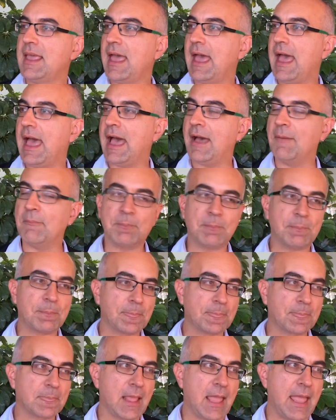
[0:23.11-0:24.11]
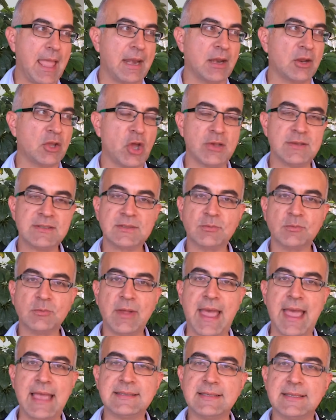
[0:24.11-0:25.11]
And a coastal
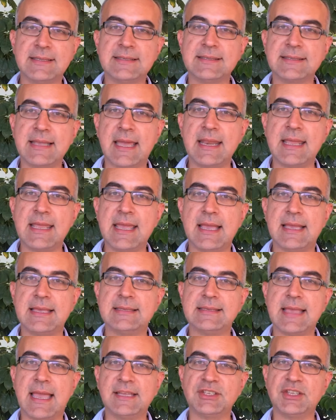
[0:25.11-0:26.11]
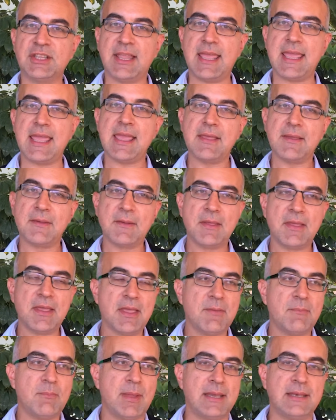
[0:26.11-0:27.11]
hazard study has actually
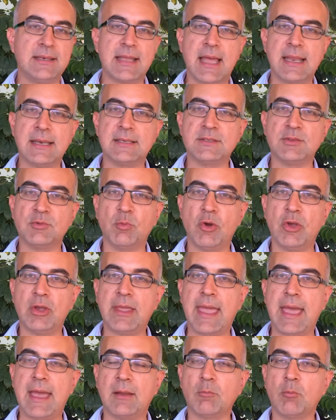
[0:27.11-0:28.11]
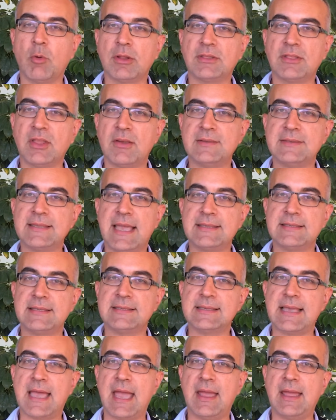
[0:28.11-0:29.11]
been done to work out what those
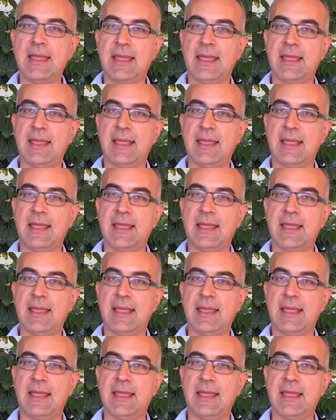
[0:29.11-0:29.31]
hazards are,